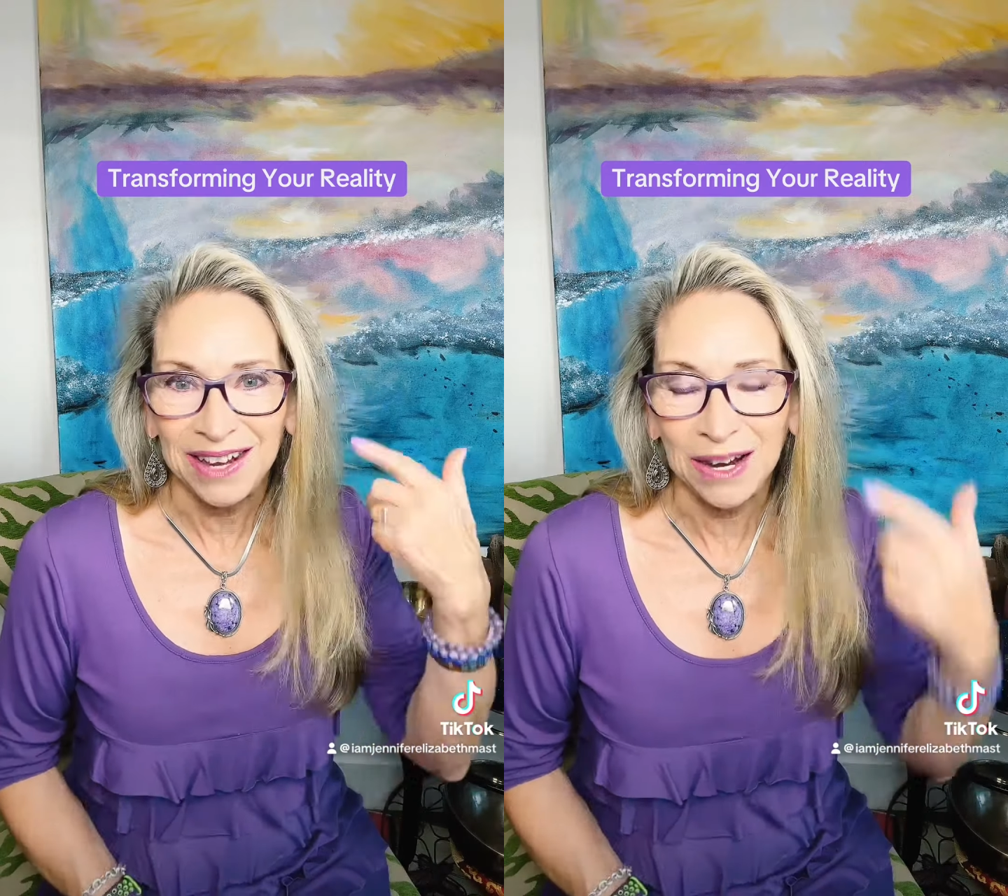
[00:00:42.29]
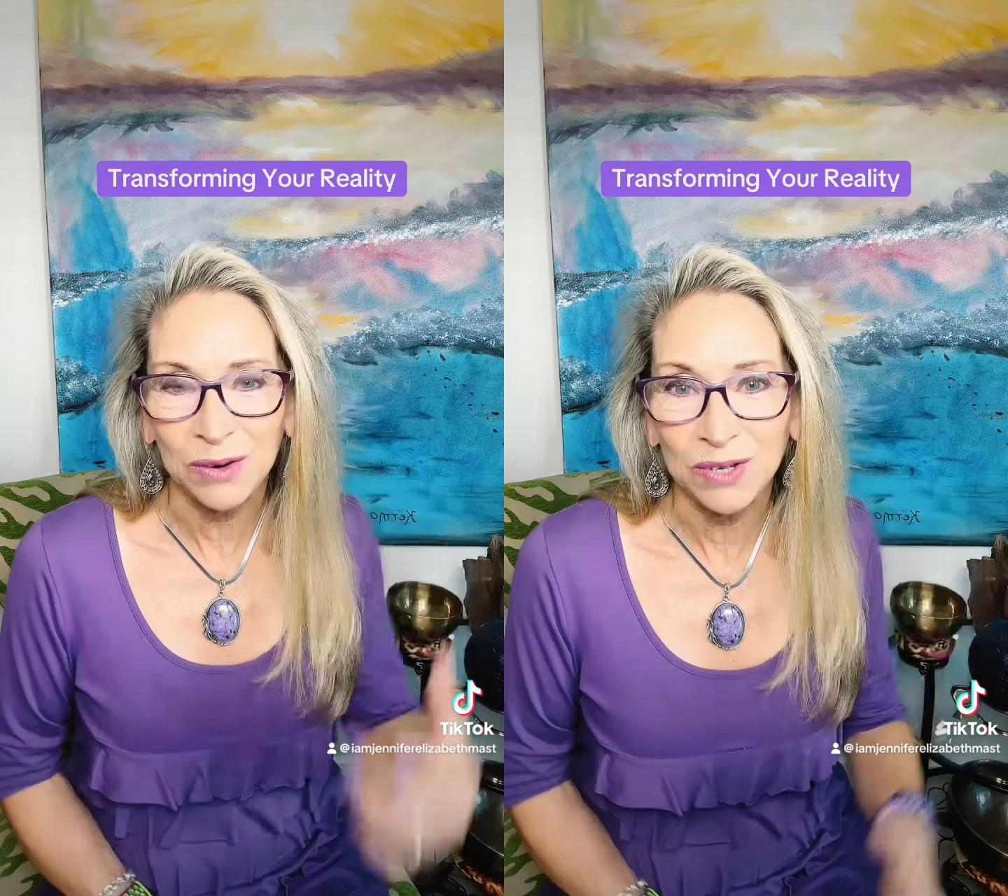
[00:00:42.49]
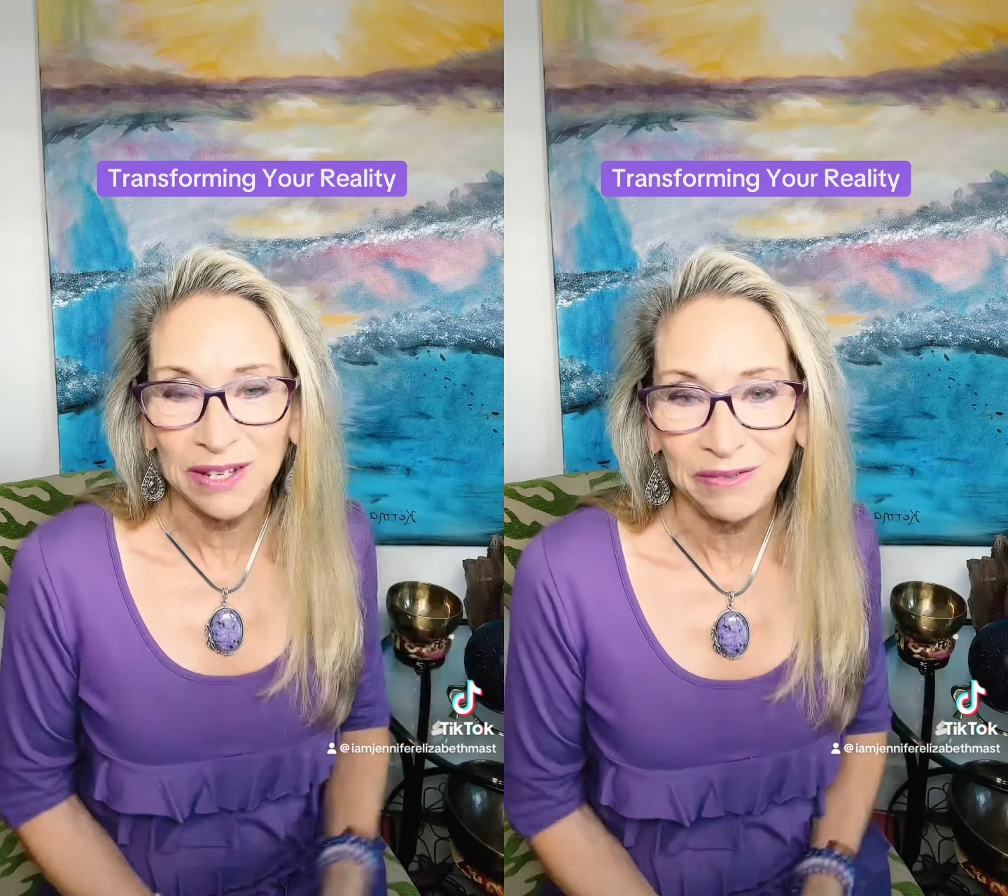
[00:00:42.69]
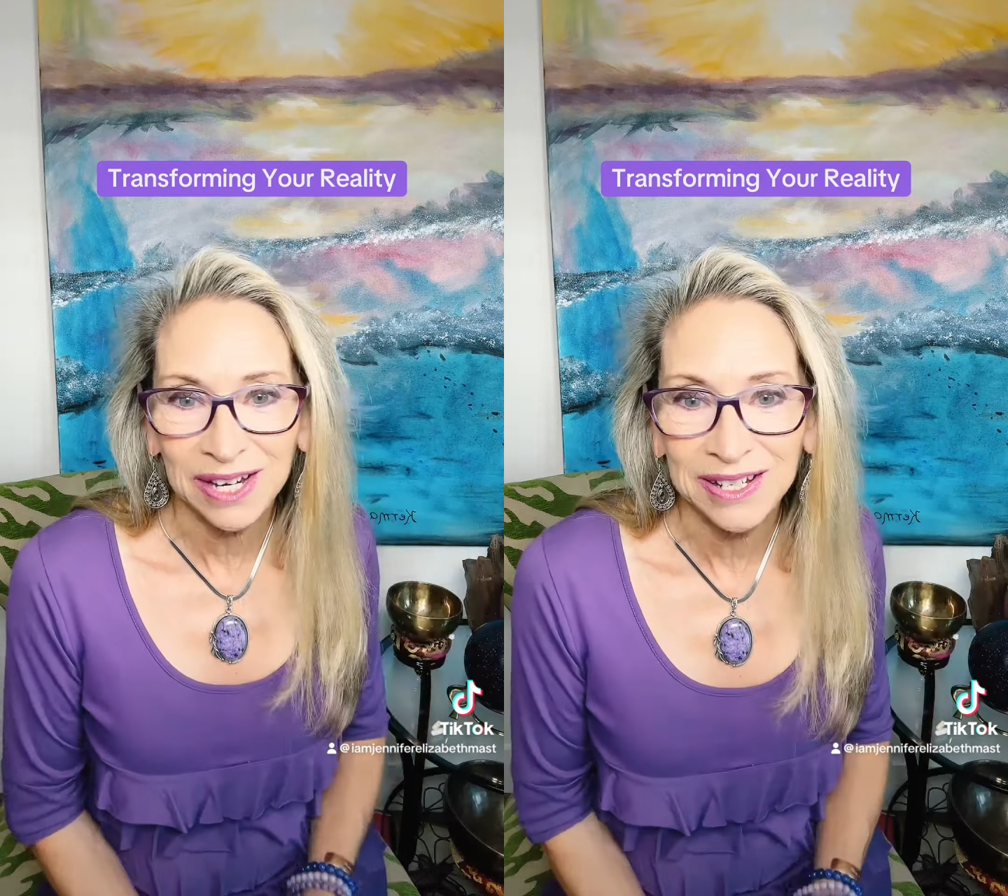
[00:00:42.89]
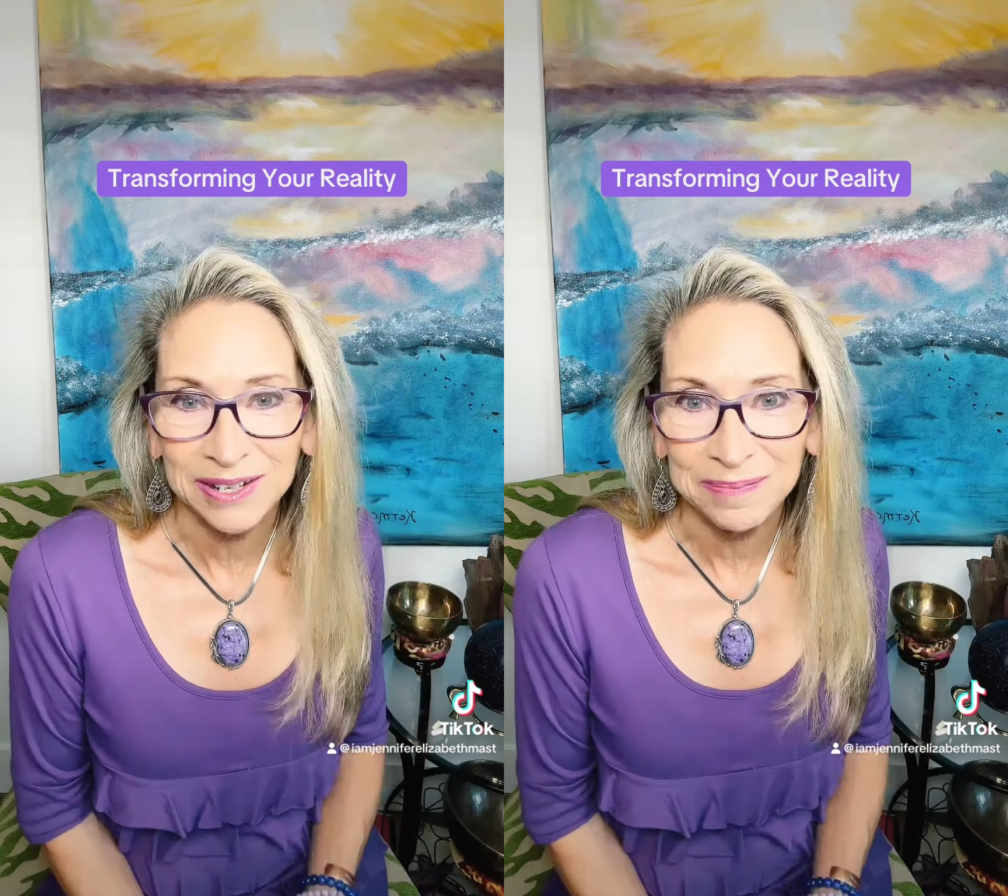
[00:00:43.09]
that I was a
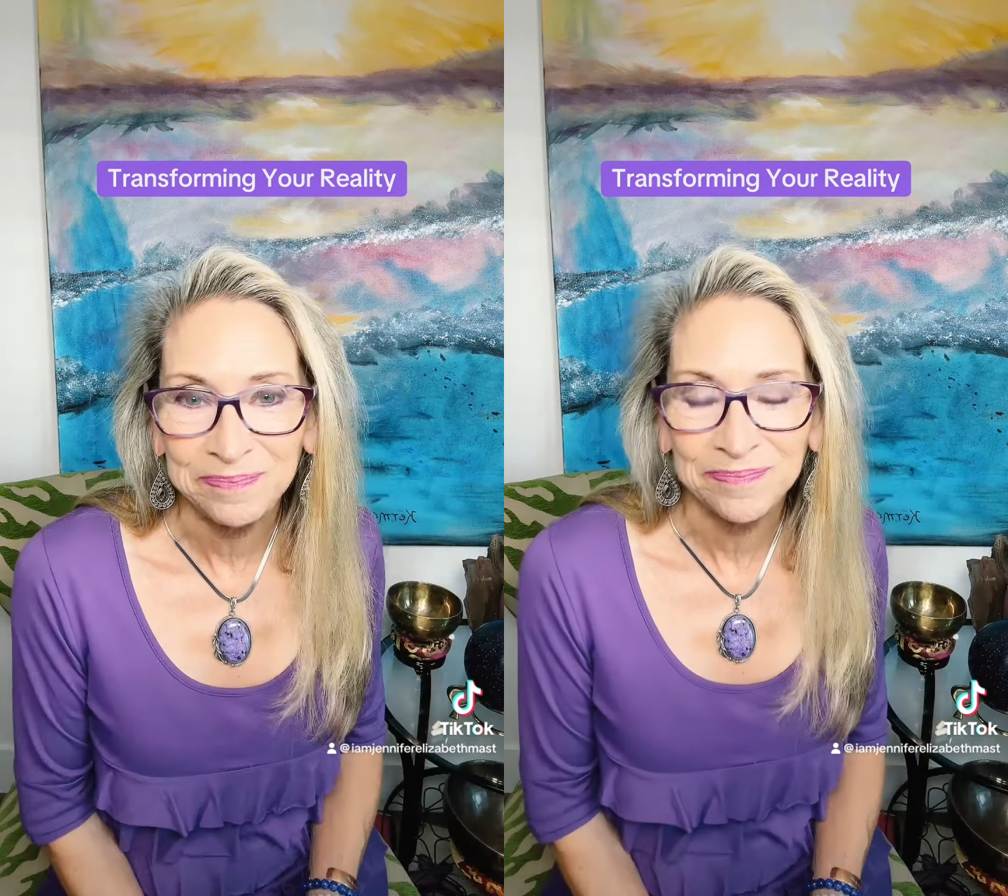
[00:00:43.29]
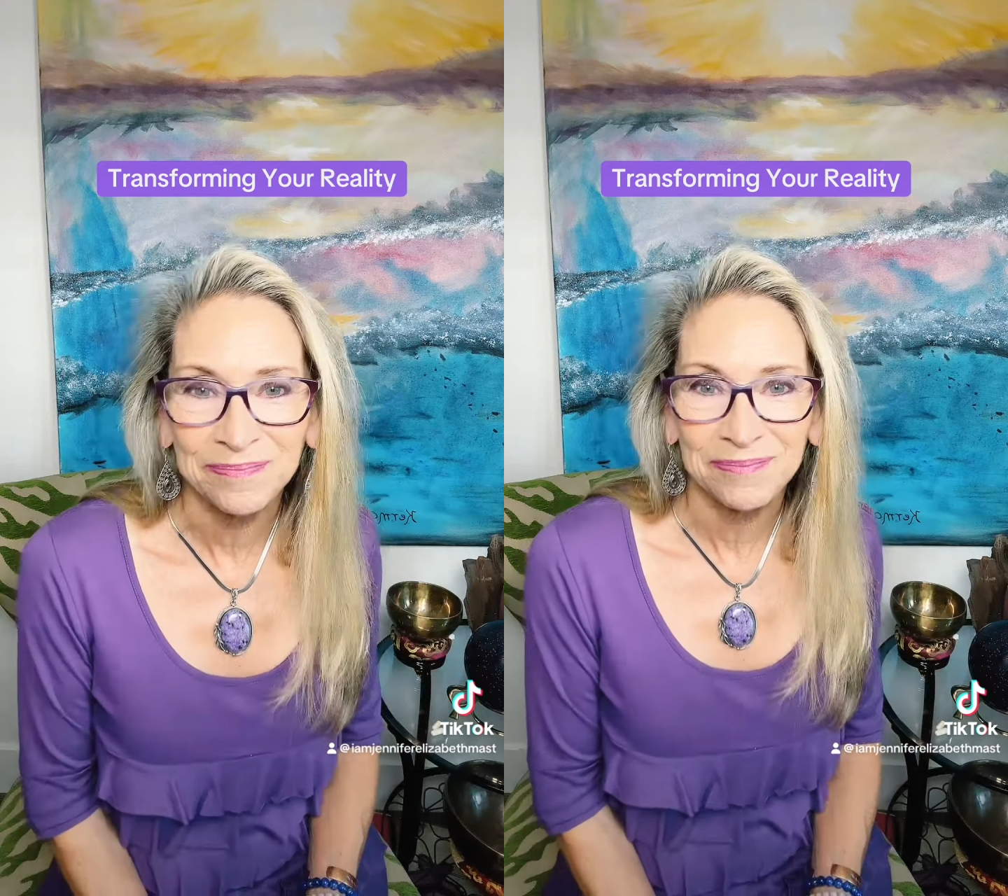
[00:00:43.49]
victim.